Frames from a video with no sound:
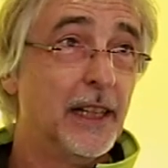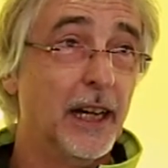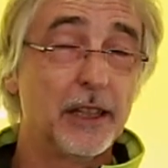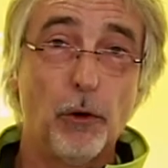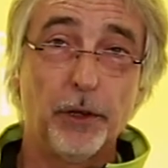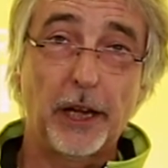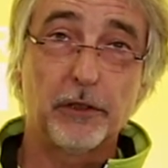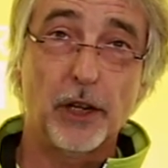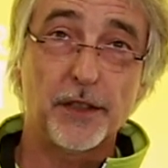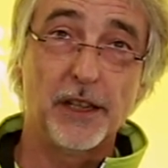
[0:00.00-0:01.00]
Uh, going
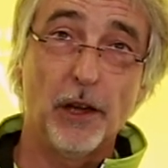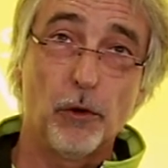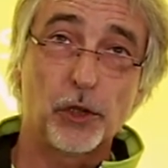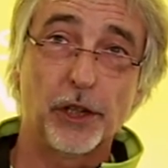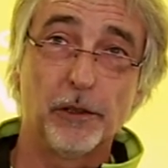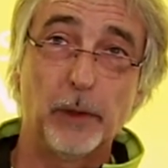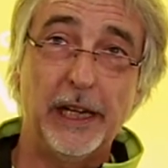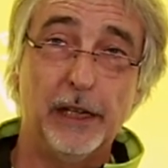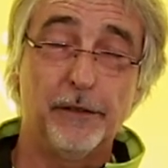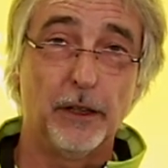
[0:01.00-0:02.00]
across the ocean, we
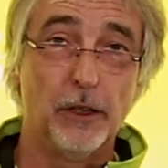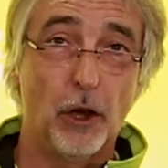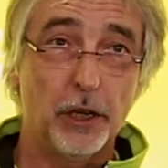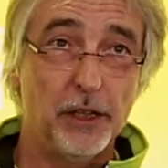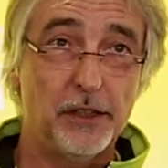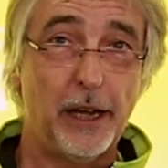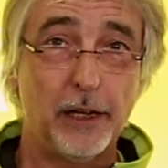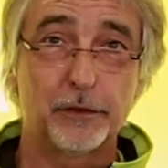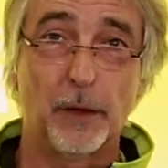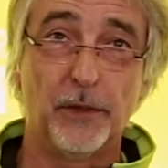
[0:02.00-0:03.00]
have a
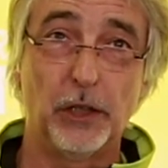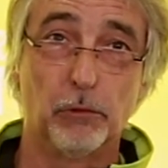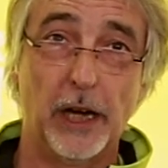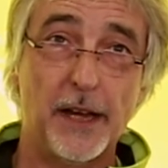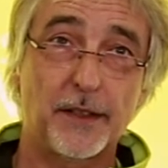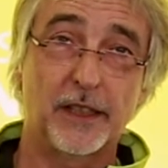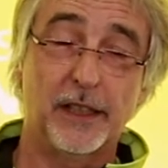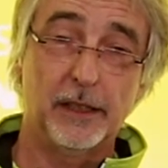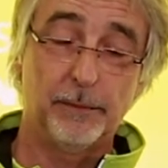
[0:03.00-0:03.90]
Logitek from the US, a,